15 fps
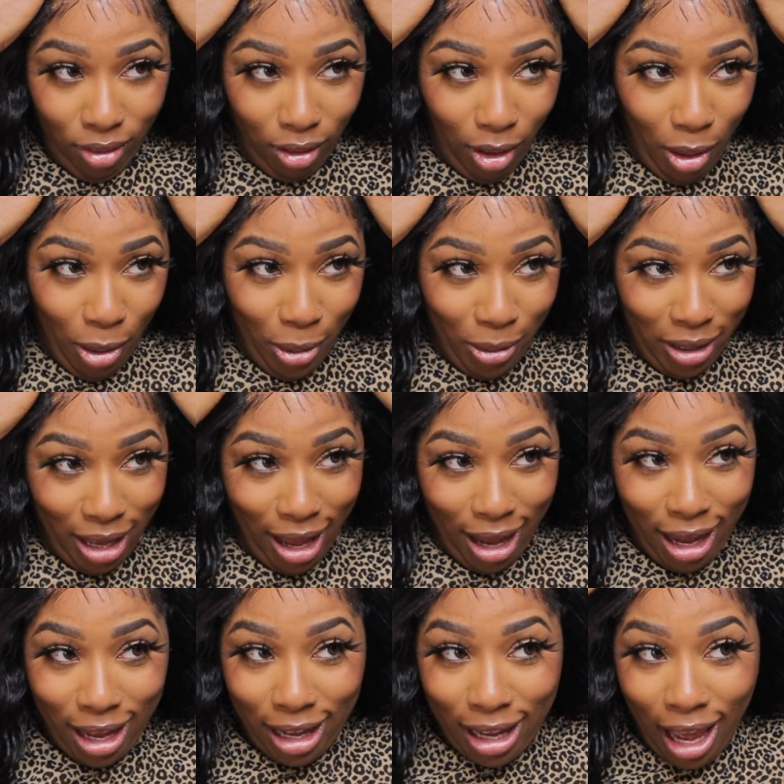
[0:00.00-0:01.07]

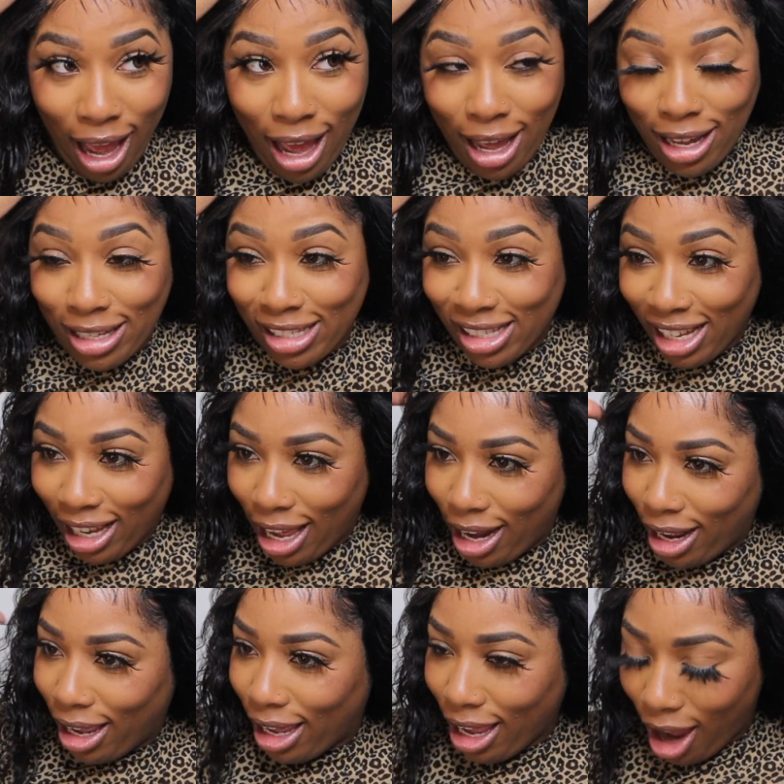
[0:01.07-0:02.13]
Okay, guys, look at
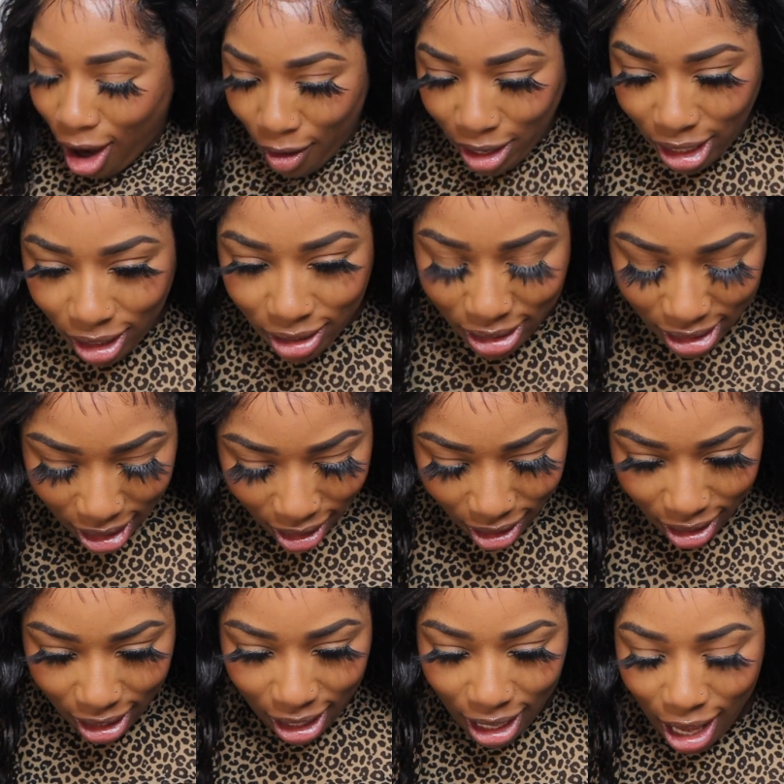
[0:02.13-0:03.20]
it. It already looks
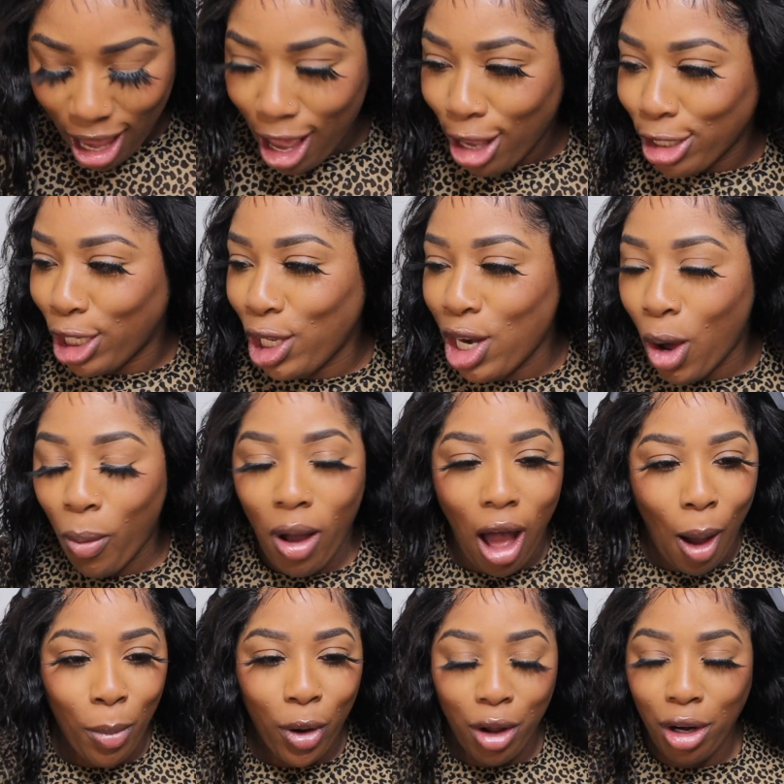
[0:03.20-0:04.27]
good. So you know what
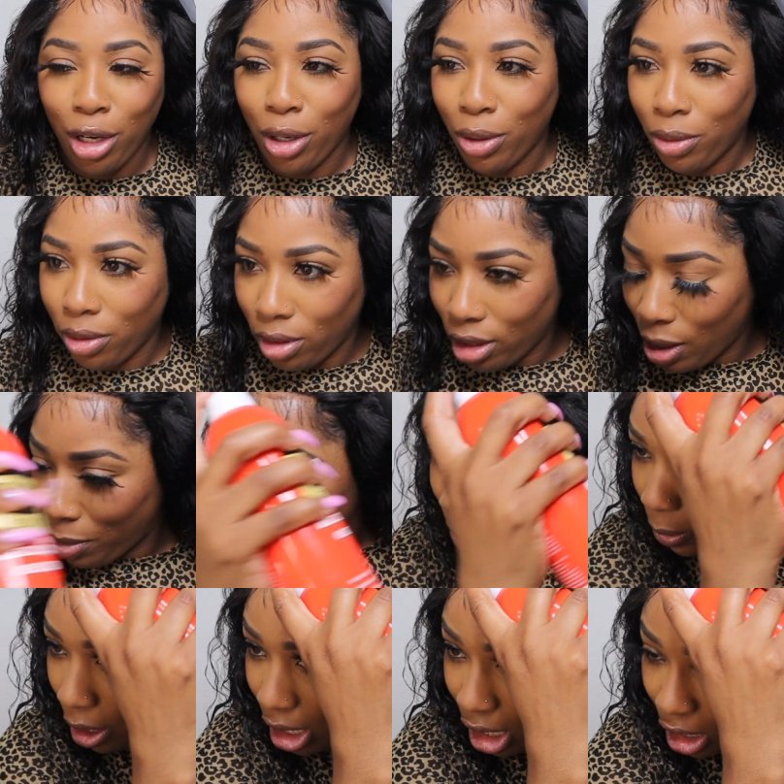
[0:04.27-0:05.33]
I'm gonna do? Let me
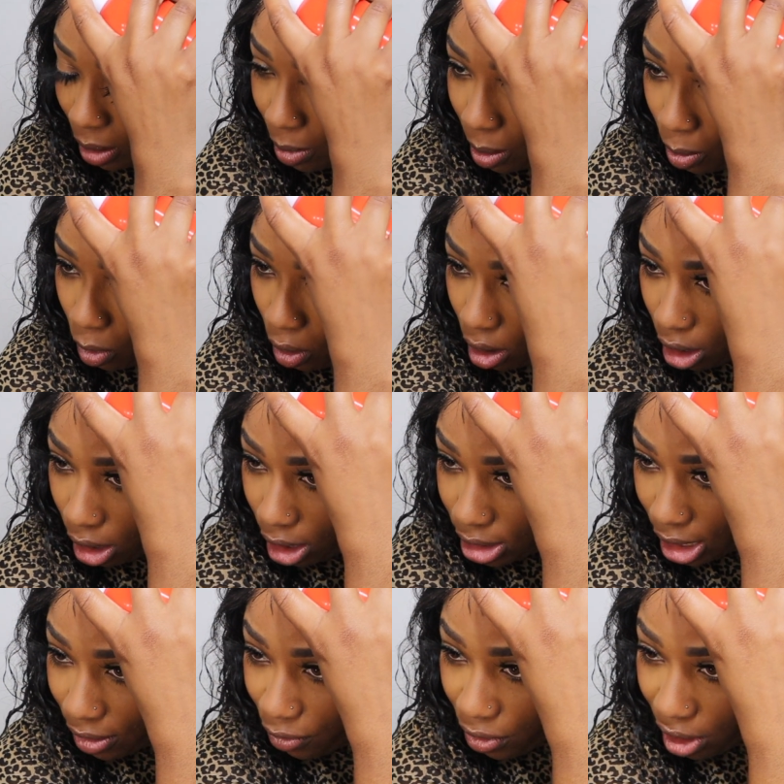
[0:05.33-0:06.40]
spray a little bit more because
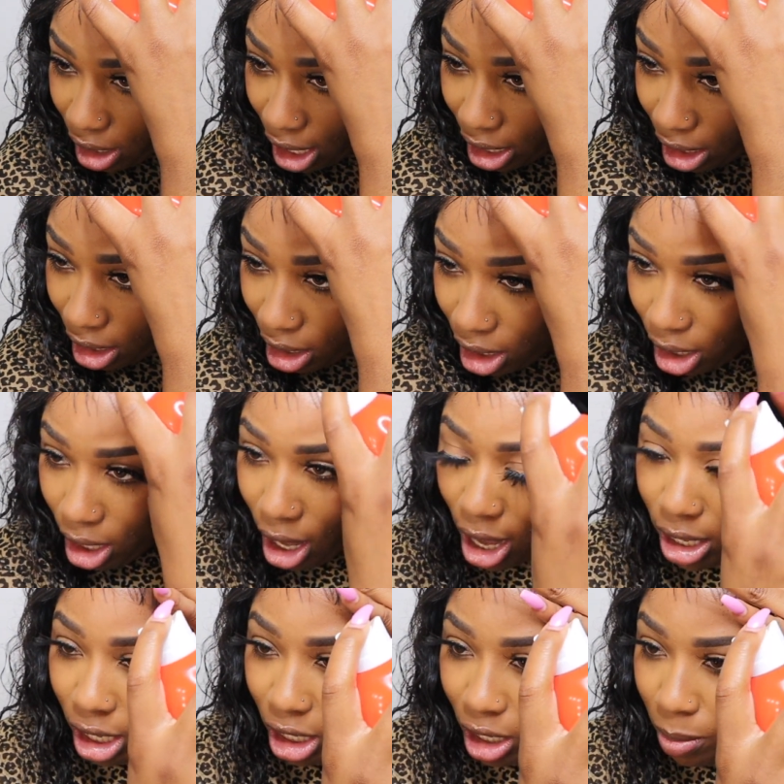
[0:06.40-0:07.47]
I feel like I
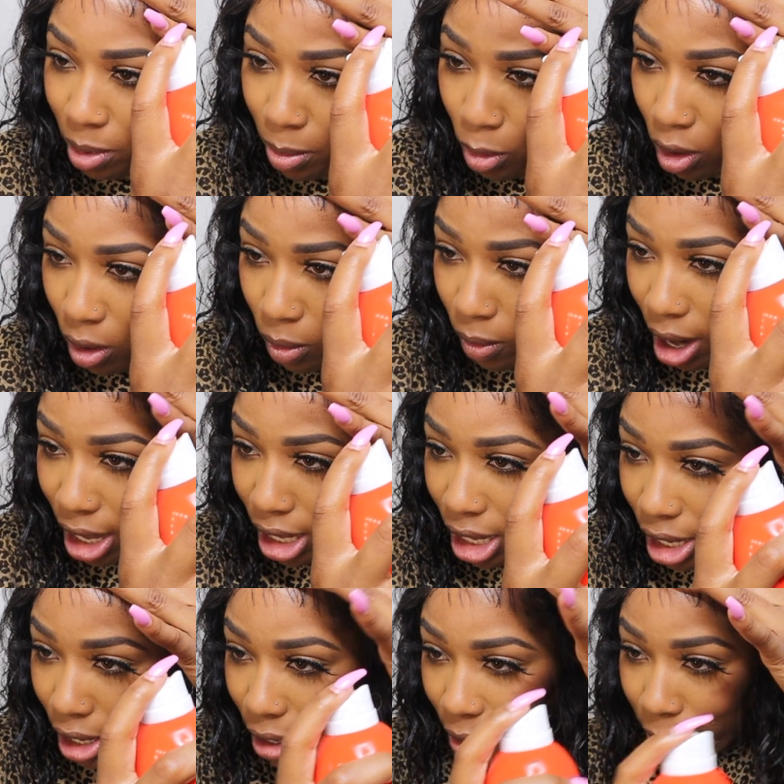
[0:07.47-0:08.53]
need a little bit more right
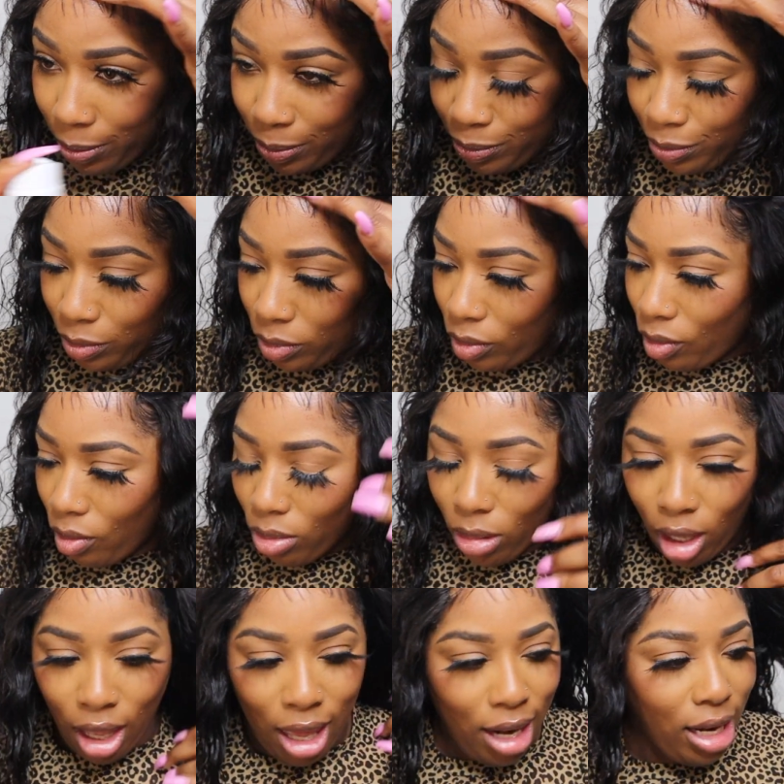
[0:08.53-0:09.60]
here.
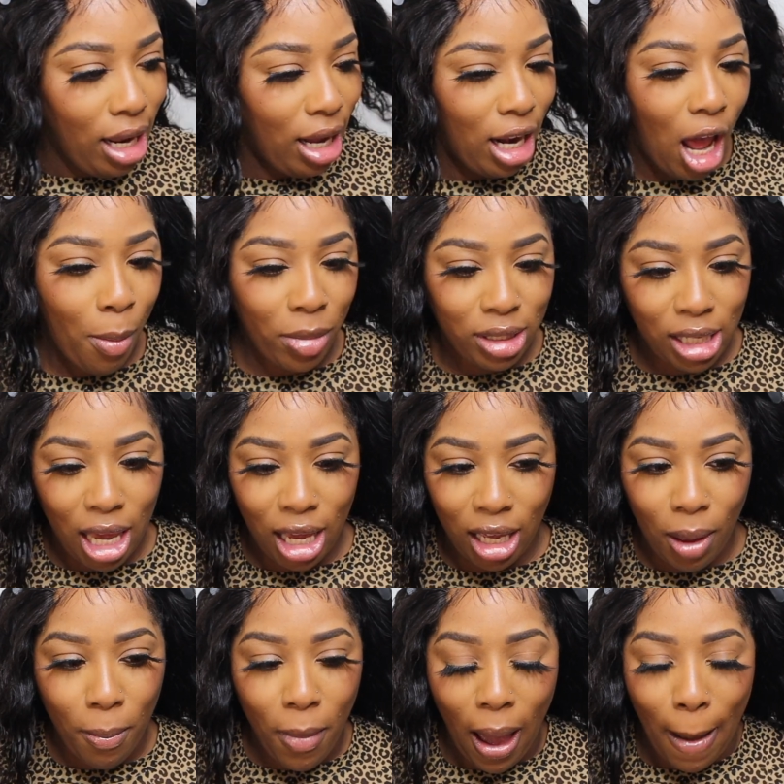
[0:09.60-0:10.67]
And then I'm gonna
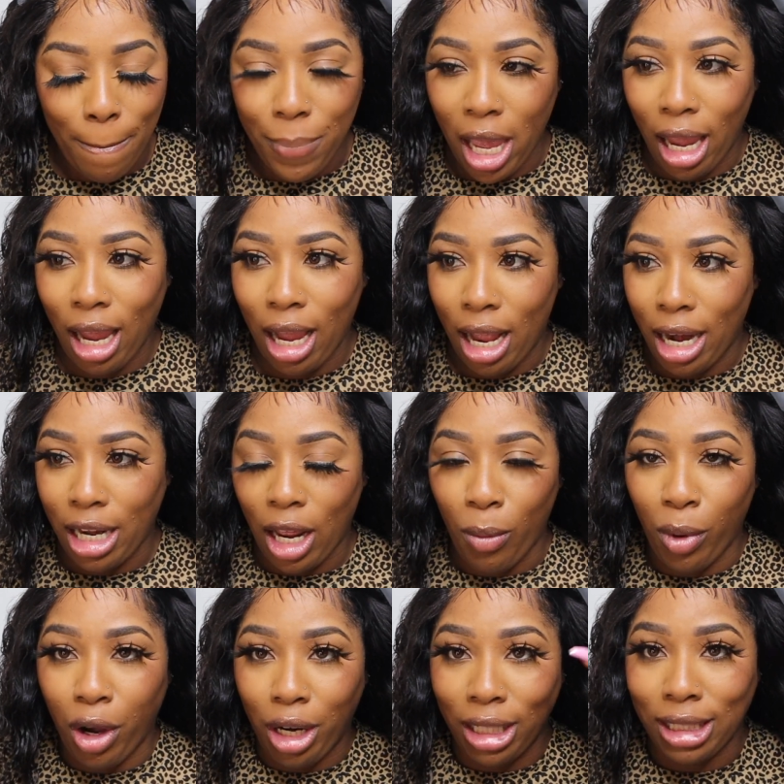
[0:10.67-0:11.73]
take my band and
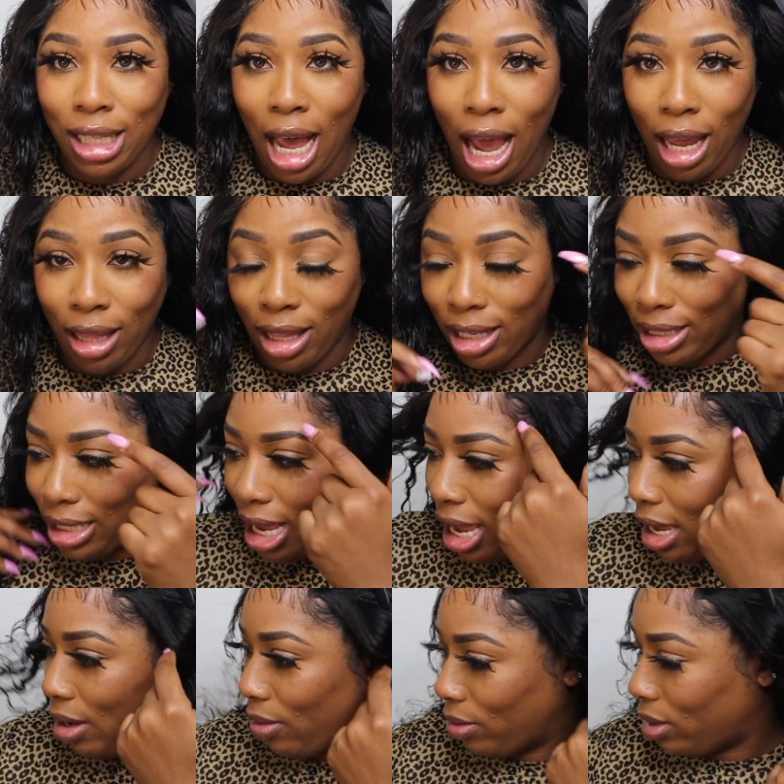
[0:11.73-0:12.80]
we're gonna tie this
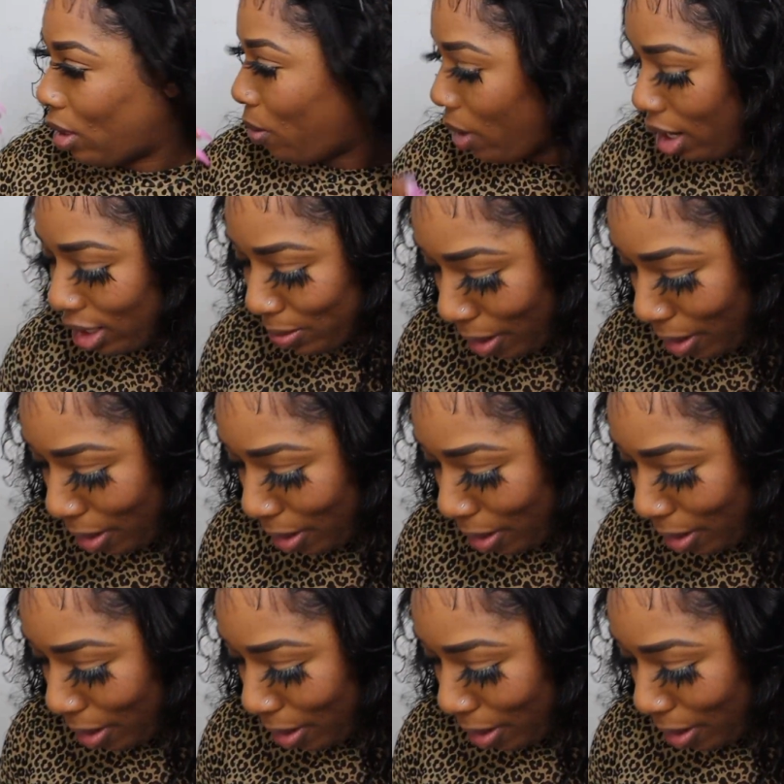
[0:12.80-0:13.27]
down. So where's